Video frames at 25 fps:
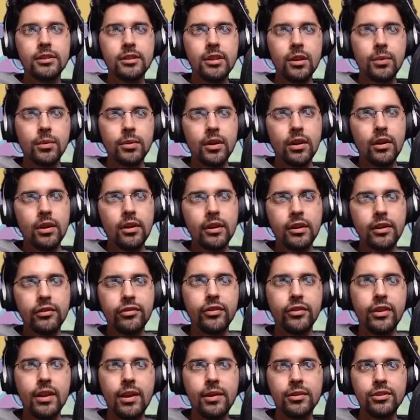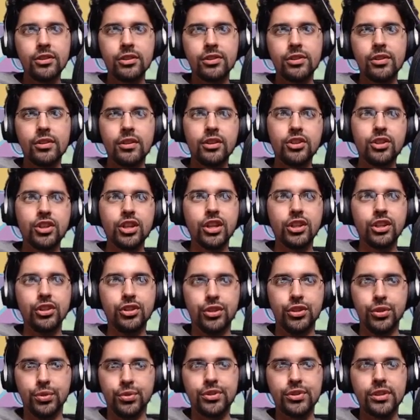stick with Haruka for now, just so that she can
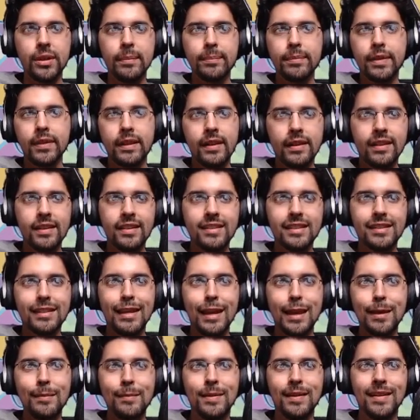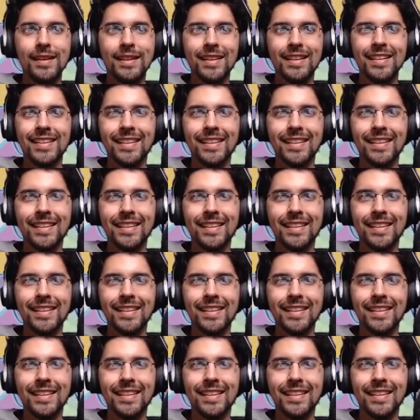do something in this game.